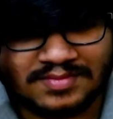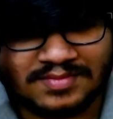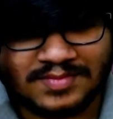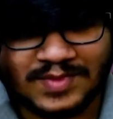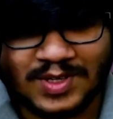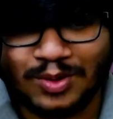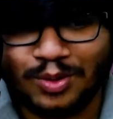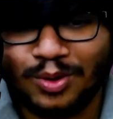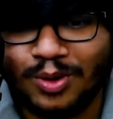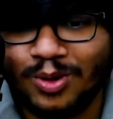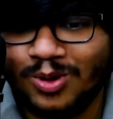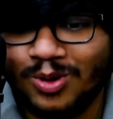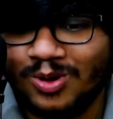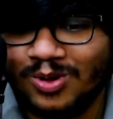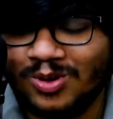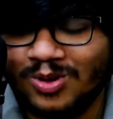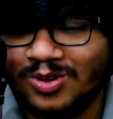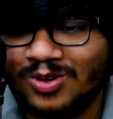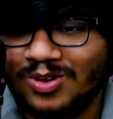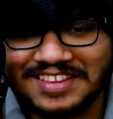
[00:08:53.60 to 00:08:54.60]

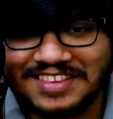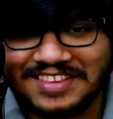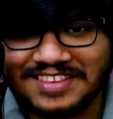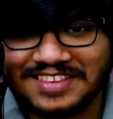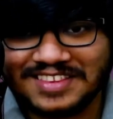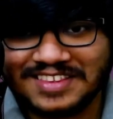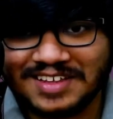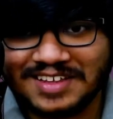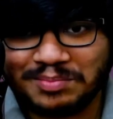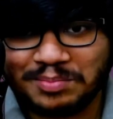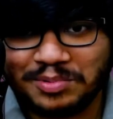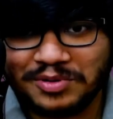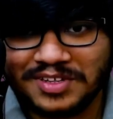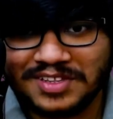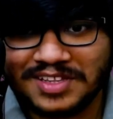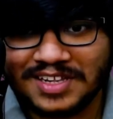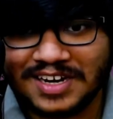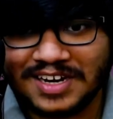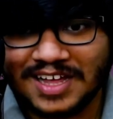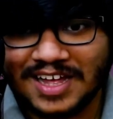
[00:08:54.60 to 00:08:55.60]
Oh, they're putting
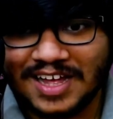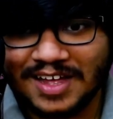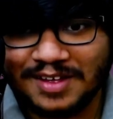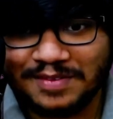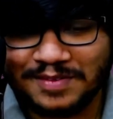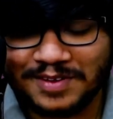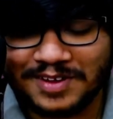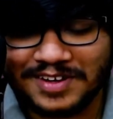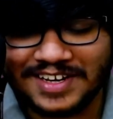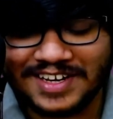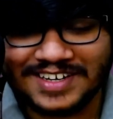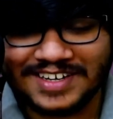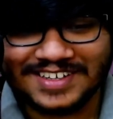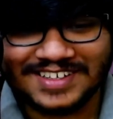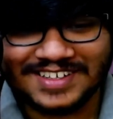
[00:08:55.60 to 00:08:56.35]
their life on it.